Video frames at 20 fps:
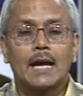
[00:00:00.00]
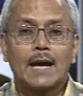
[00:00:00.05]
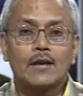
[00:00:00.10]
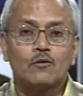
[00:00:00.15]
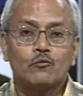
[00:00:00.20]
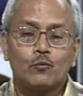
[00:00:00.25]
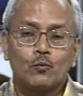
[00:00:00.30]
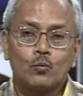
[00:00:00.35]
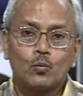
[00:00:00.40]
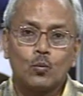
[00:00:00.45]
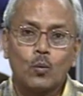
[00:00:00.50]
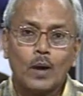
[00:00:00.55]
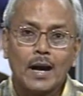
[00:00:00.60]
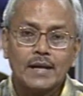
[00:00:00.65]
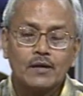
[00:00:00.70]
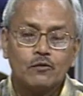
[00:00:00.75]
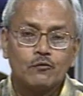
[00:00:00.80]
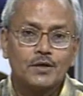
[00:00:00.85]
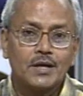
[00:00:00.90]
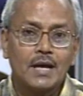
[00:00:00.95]
And
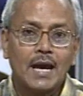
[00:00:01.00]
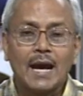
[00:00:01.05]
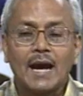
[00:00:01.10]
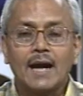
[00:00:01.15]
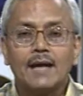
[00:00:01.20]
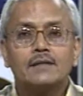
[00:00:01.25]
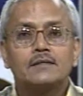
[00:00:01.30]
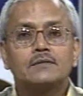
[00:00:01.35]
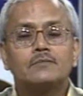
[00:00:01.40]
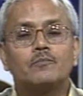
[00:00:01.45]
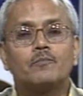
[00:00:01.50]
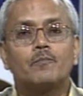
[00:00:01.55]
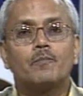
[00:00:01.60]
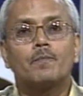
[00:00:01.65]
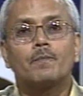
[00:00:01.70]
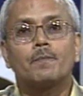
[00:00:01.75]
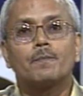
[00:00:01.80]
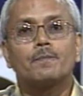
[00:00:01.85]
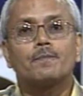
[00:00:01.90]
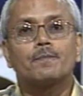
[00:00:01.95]
while we had
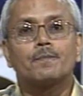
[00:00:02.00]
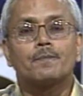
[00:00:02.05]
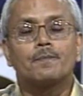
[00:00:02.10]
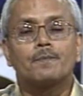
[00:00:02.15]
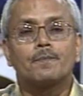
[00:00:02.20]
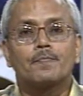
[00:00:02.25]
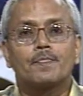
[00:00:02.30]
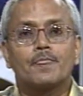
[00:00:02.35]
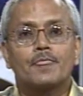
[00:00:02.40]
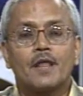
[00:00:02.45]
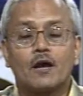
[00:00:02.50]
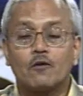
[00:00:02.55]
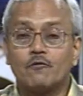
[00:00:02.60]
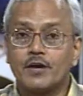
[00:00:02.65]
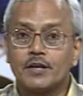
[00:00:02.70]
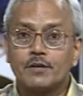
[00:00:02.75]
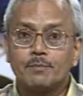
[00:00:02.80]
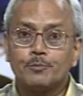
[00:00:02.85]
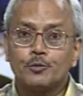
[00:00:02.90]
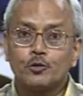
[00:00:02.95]
a
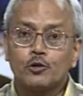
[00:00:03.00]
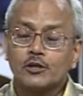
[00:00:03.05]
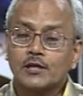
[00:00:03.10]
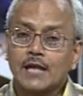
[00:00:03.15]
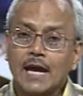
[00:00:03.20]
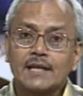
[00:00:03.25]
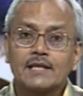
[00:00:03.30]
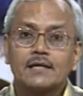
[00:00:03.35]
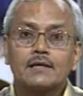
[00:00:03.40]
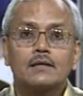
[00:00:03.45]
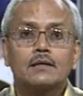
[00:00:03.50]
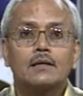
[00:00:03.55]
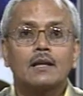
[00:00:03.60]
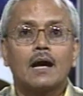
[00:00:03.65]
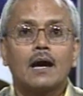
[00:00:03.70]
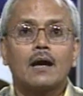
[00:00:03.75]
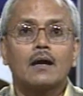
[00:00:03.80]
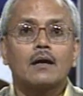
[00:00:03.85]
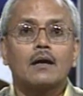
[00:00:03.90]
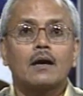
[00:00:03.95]
very puritanical
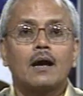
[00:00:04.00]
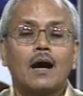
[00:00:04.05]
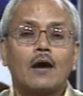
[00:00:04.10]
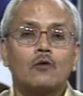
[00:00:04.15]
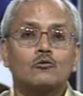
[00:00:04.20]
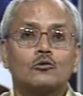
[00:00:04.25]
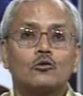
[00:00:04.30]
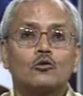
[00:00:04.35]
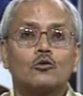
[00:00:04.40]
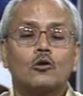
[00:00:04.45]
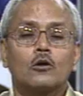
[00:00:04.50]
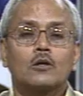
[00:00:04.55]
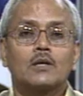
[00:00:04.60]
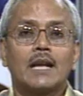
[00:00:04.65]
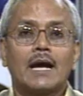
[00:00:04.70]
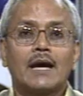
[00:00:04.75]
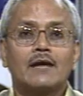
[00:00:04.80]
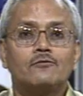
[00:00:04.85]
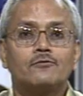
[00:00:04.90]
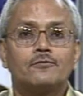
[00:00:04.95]
outlook
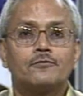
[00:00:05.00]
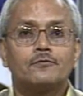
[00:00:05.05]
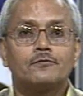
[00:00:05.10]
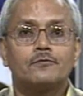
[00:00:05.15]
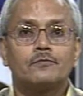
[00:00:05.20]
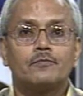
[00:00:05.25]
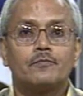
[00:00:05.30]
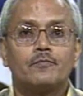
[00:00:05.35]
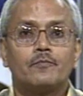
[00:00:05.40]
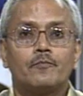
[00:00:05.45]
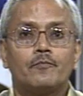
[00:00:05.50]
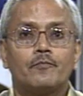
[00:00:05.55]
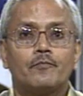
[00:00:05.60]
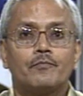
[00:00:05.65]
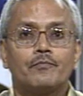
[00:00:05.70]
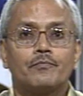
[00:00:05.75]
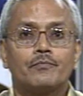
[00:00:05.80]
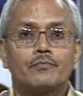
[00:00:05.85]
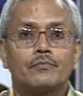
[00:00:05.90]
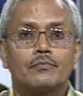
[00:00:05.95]
on life,
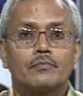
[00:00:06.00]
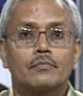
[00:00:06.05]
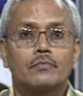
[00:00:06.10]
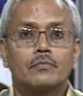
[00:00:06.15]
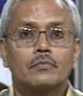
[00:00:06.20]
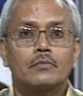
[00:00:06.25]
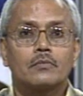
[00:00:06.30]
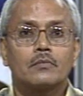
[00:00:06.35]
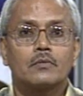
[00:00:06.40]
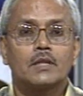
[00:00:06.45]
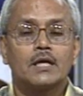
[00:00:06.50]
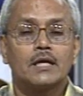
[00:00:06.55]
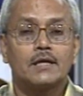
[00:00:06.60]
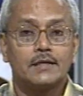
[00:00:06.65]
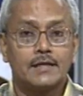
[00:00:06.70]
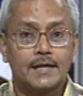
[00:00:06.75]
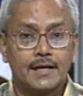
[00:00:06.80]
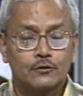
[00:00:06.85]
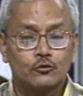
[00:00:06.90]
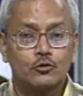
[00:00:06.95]

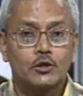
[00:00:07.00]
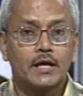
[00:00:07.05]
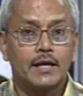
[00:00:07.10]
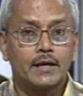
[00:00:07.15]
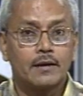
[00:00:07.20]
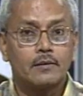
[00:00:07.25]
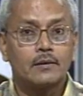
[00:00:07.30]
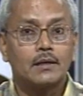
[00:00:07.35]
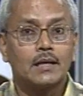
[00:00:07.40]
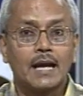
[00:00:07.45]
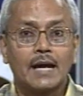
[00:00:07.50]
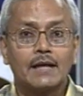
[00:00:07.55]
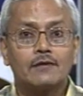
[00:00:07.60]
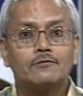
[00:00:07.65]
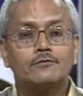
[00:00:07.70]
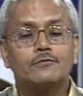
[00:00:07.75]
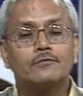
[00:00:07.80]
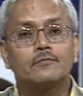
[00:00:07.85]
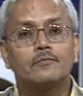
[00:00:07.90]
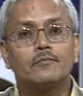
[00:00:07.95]
in day-to-day
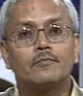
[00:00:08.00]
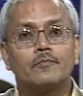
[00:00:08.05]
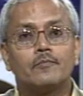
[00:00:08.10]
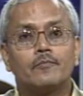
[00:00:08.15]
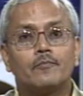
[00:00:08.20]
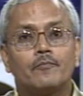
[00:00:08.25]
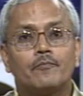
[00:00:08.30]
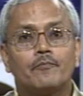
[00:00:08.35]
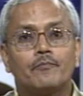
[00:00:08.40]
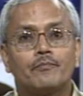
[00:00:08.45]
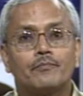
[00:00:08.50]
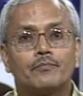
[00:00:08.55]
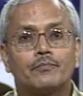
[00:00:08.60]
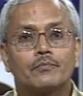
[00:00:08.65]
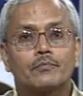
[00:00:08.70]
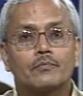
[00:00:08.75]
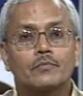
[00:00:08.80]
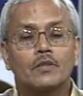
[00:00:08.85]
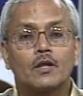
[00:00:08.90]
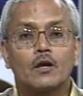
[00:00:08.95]
life,
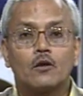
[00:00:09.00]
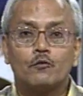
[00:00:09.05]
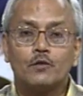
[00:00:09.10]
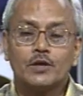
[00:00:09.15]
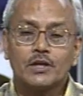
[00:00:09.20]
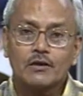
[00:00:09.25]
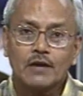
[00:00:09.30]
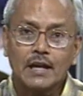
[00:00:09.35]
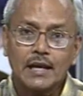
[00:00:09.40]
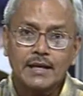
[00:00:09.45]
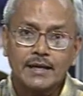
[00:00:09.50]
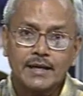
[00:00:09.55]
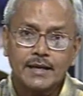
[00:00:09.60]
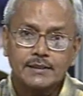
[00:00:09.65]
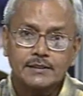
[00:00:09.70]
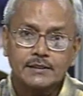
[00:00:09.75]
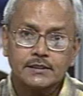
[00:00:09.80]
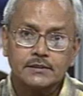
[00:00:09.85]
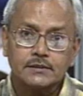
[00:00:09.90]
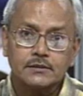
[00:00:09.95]
we
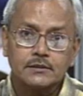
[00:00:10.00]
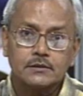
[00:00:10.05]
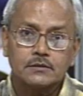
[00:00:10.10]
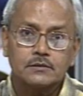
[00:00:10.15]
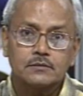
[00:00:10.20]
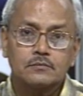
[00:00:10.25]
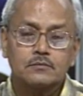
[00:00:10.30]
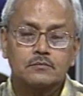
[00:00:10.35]
relegated